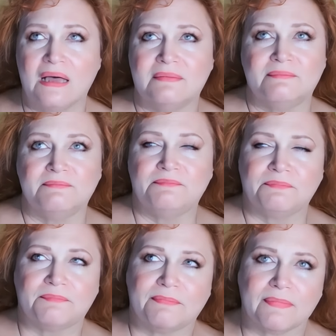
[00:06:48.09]

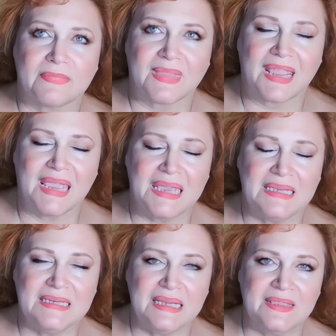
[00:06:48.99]
Um,
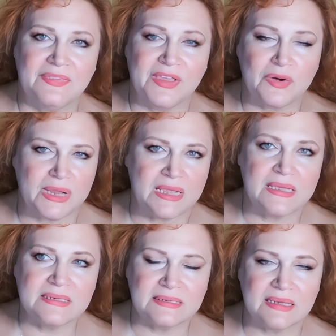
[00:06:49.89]
there
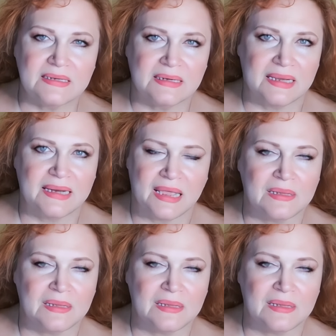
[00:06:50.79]
is an,